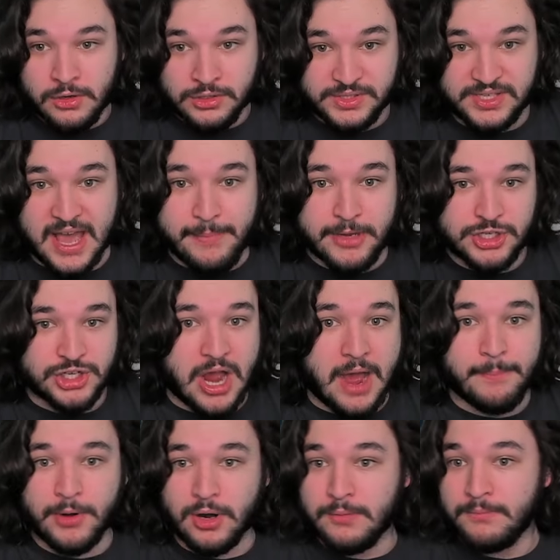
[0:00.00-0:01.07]
Zeb and
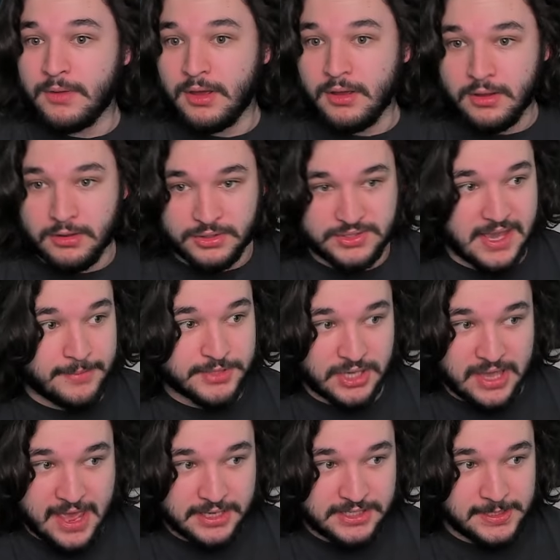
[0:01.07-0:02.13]
Chopper. Zeb is a
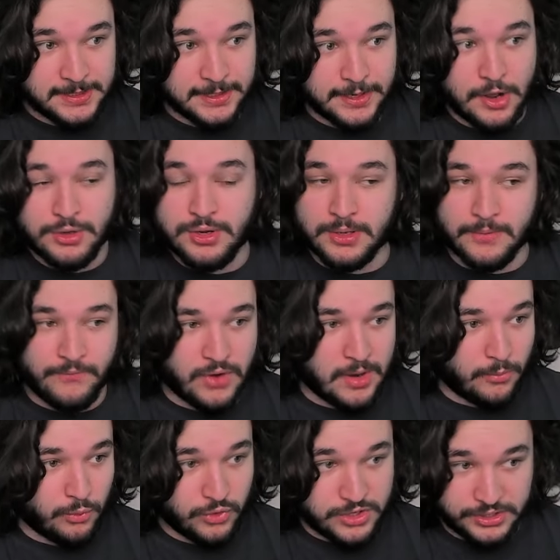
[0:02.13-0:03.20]
Cantina node you can
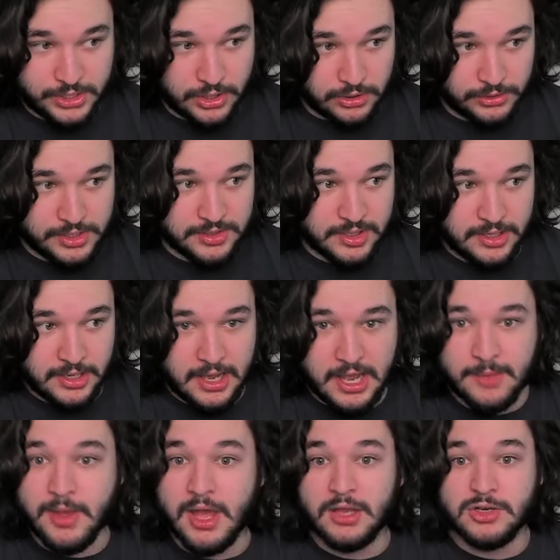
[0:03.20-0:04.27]
farm really early in the
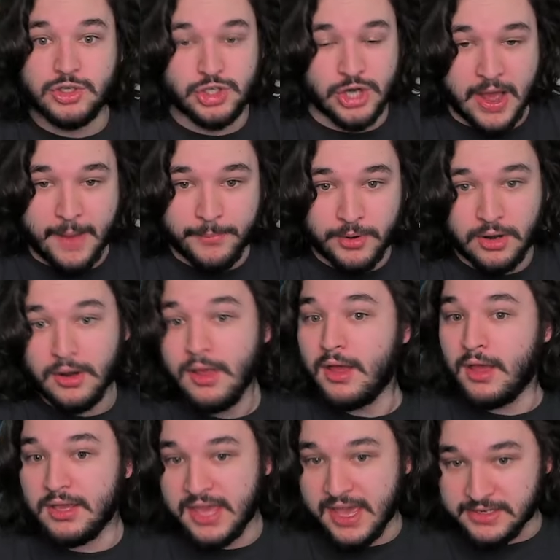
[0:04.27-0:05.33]
game. Chopper,
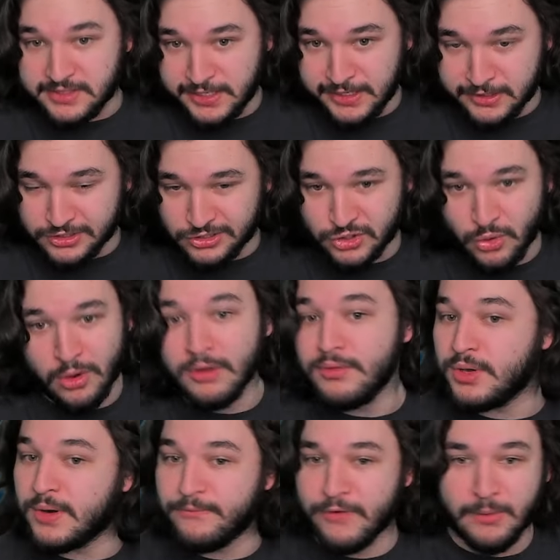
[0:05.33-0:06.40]
Cantina store,
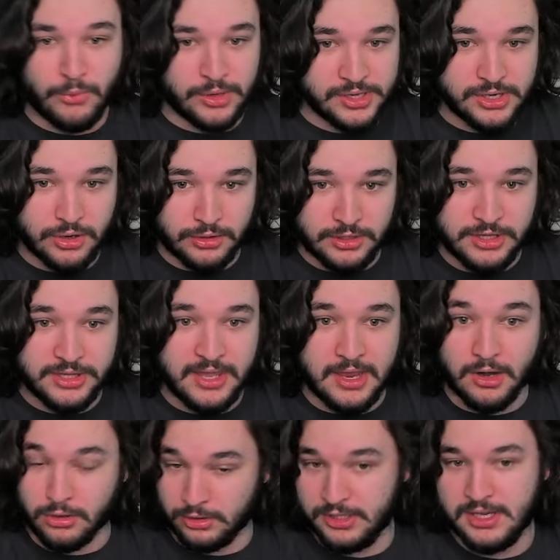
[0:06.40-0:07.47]
you can farm really early
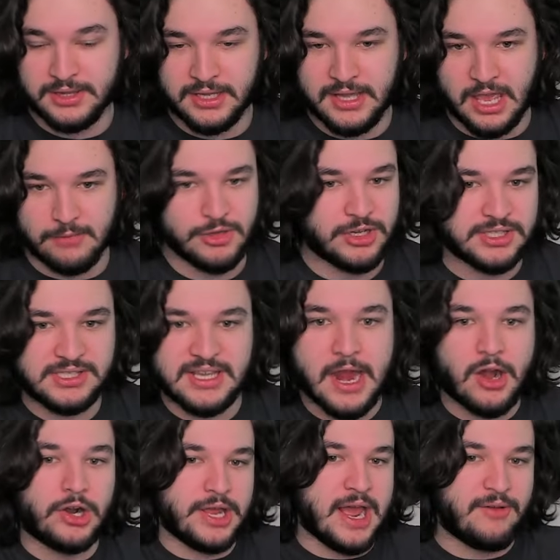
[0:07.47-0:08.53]
early in the game. You can see I
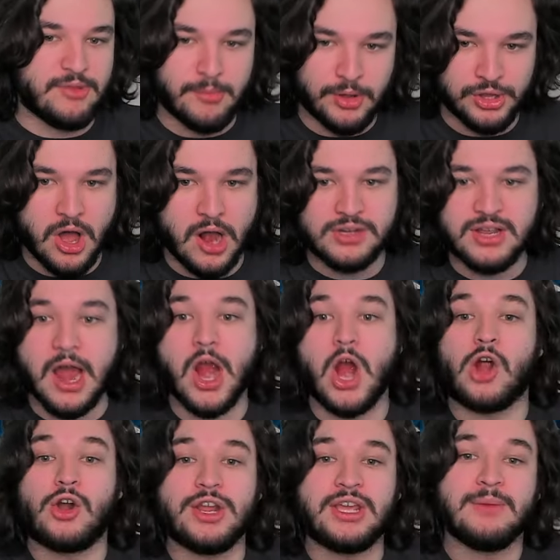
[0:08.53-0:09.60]
already have them unlocked. I
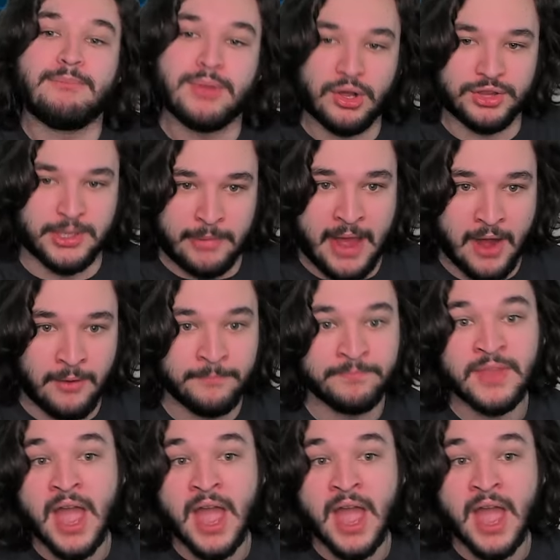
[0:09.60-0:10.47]
already can build them out.